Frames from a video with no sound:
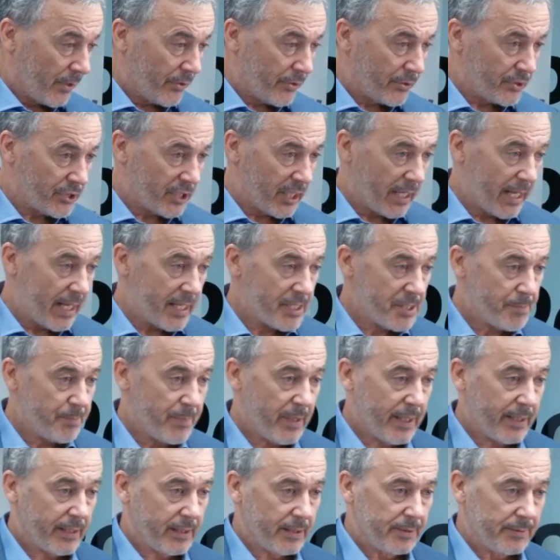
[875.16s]
There's an
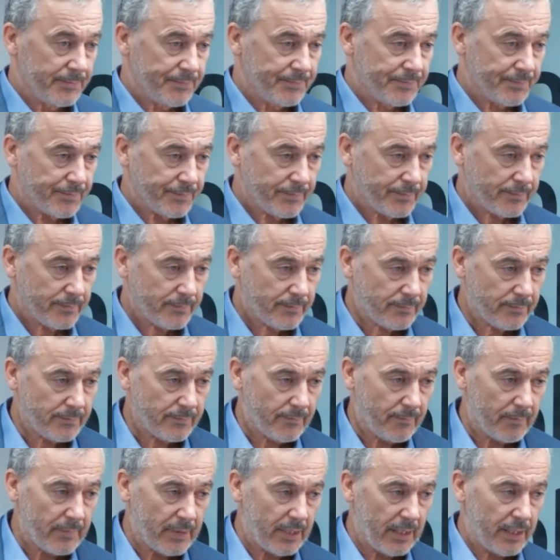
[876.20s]
aspect,
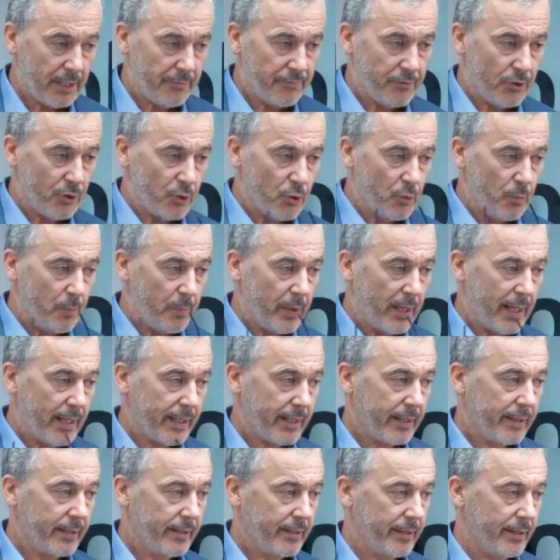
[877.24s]
and if you go
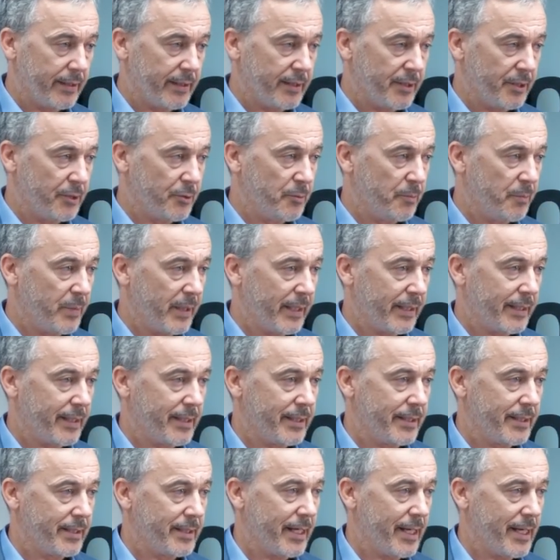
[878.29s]
back, and you go back
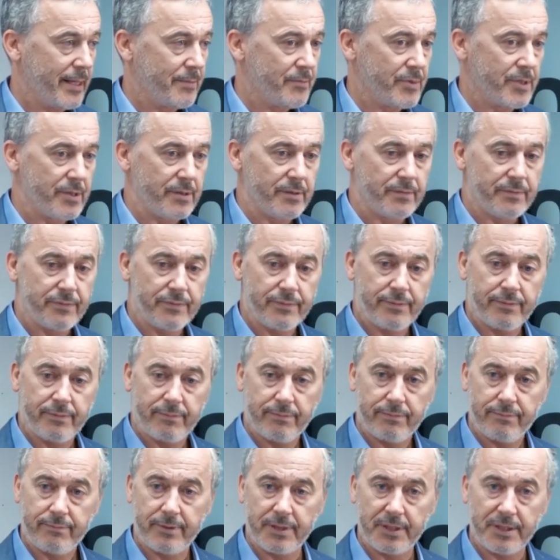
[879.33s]
to the times of,
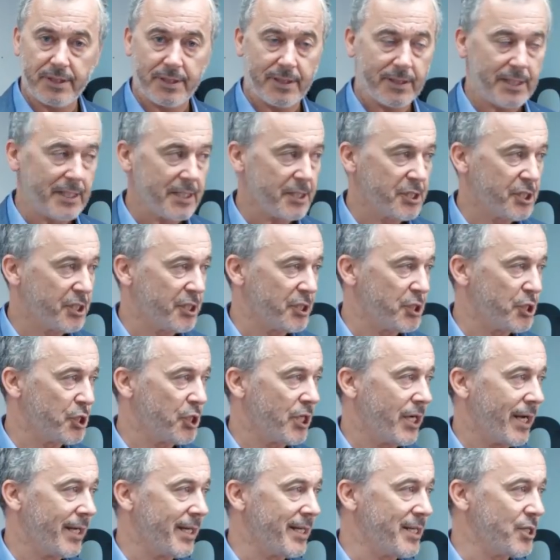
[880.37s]
was it the ancient
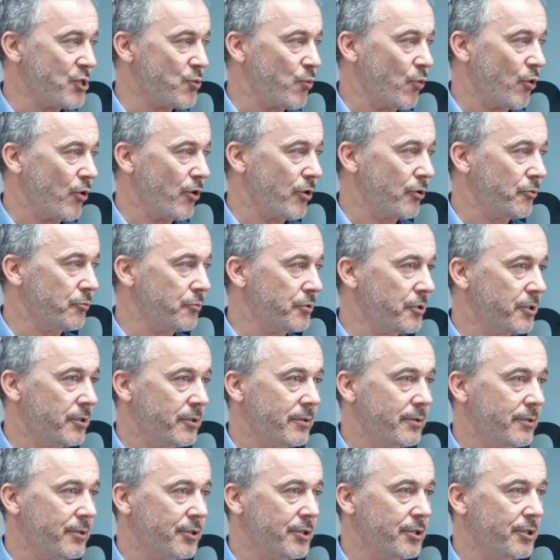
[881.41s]
Chinese warlord
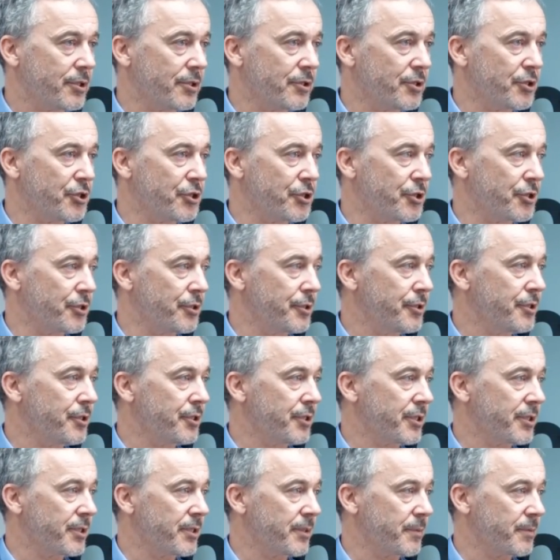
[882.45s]
Sun Tzu
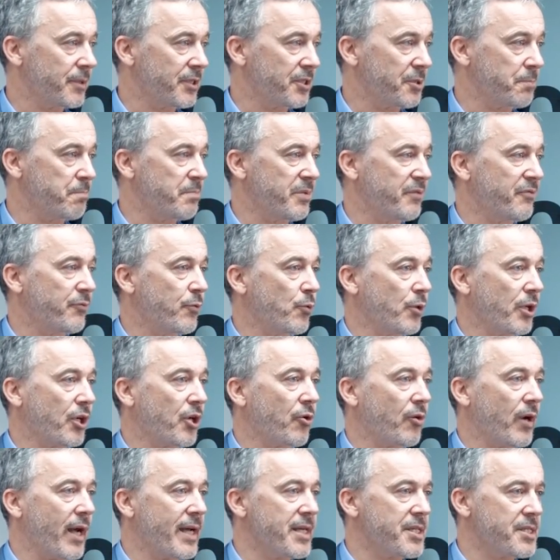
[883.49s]
to the, what is it, before
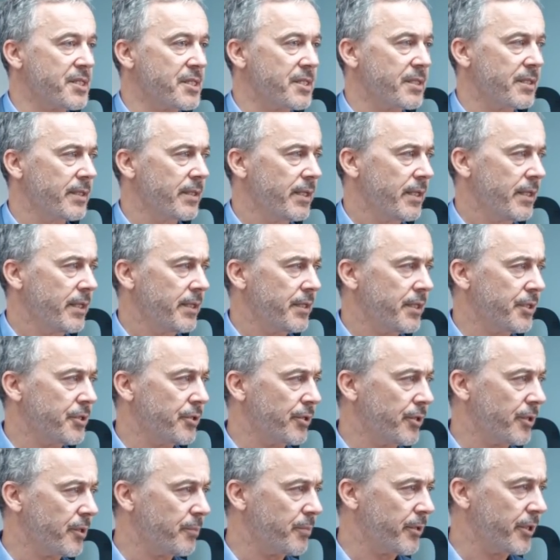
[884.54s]
Christ, they
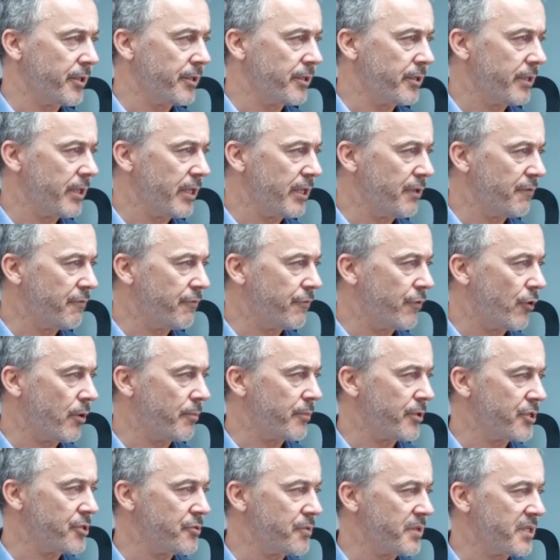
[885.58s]
talk about
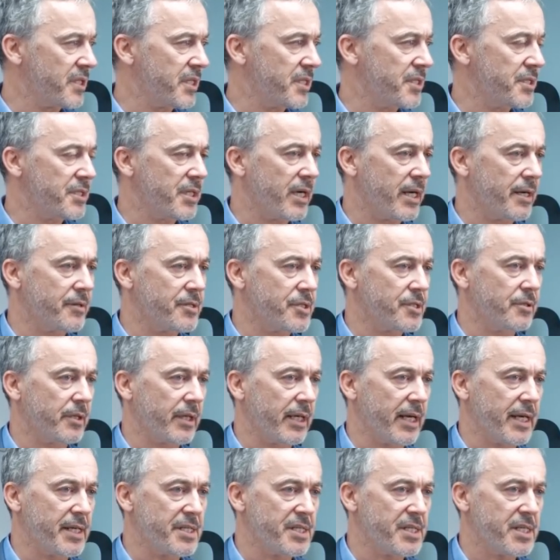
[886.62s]
informers within terrorist
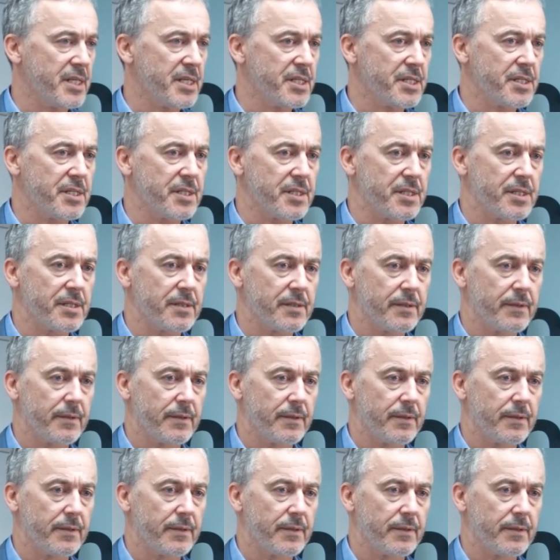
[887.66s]
organizations.